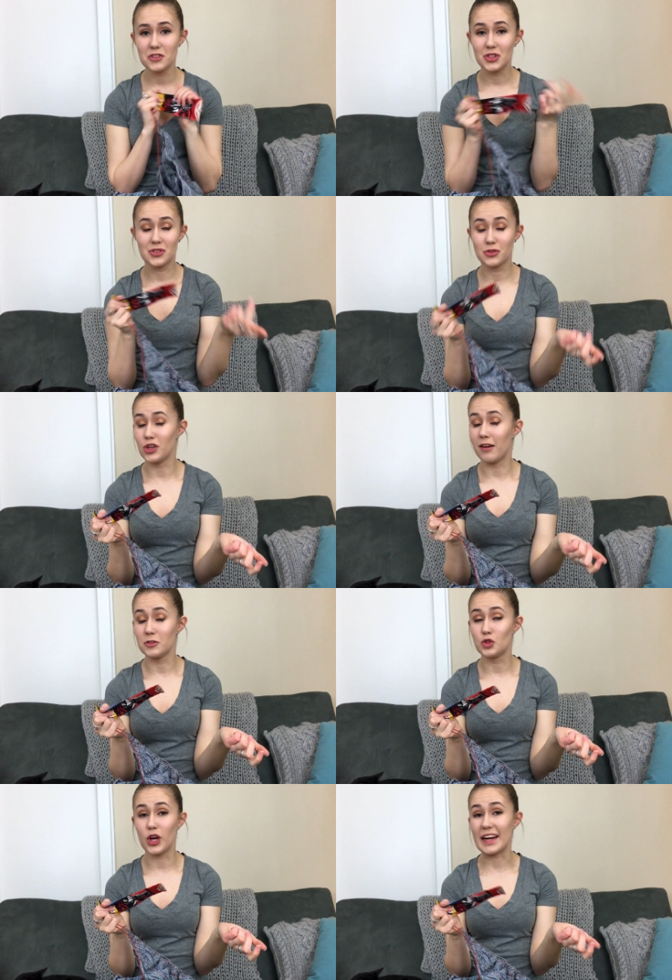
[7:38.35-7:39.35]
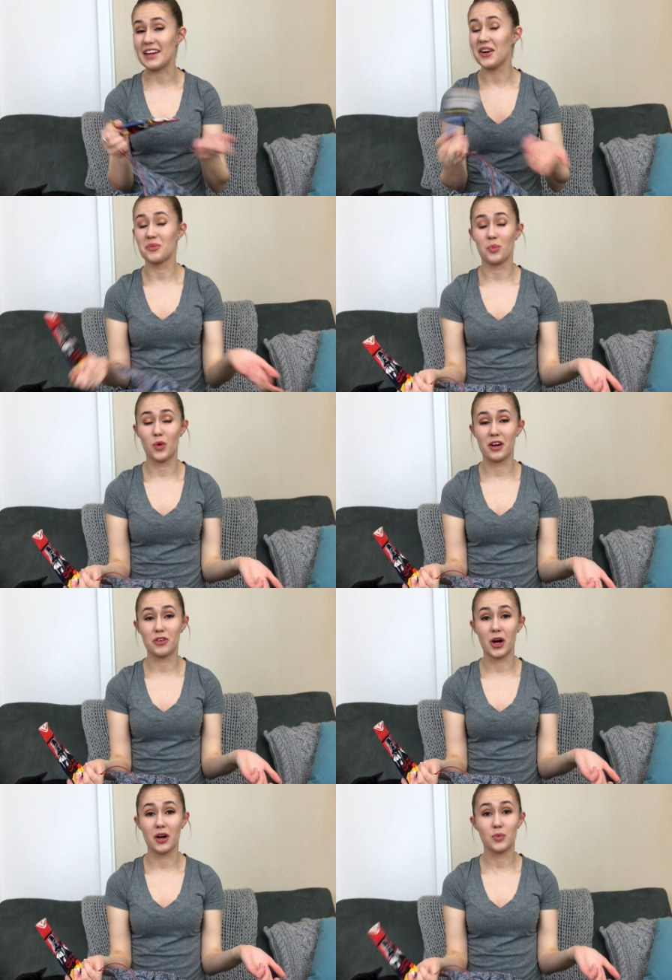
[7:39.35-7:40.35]
She's Java Jenny, one of
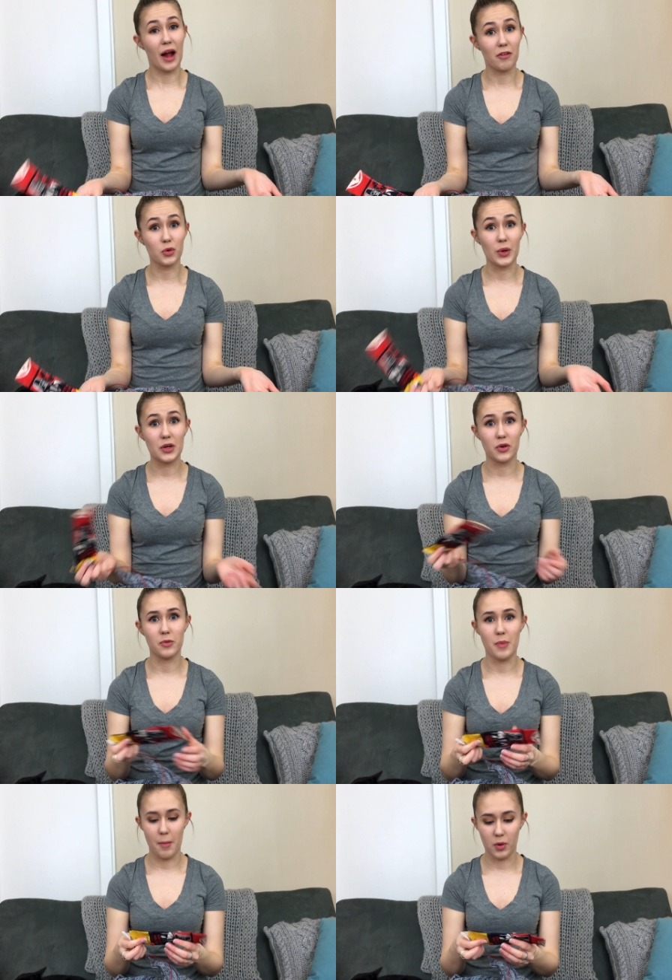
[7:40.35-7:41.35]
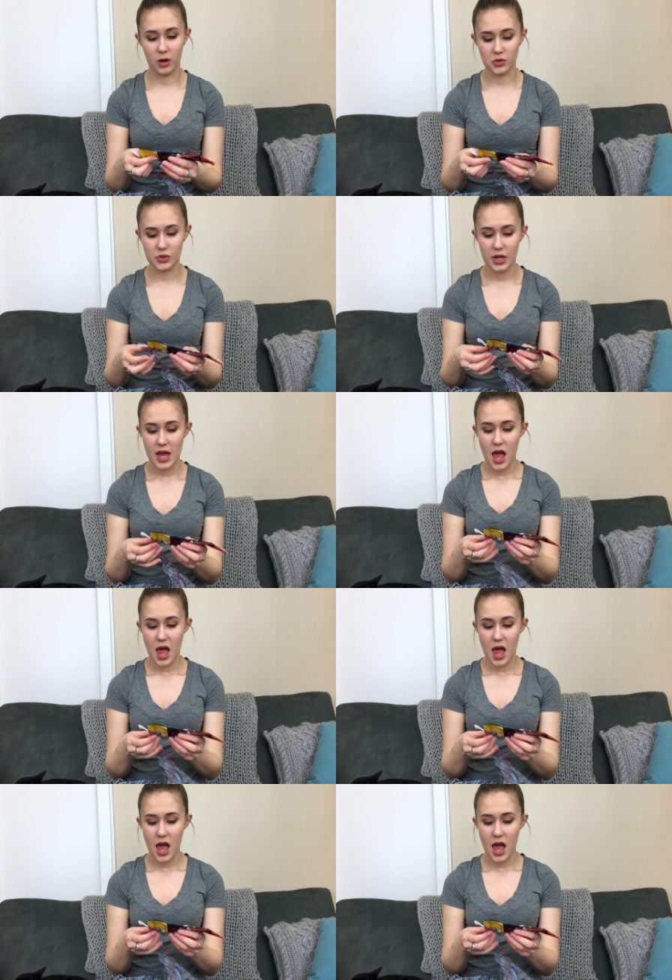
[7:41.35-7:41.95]
our Ravelry group members.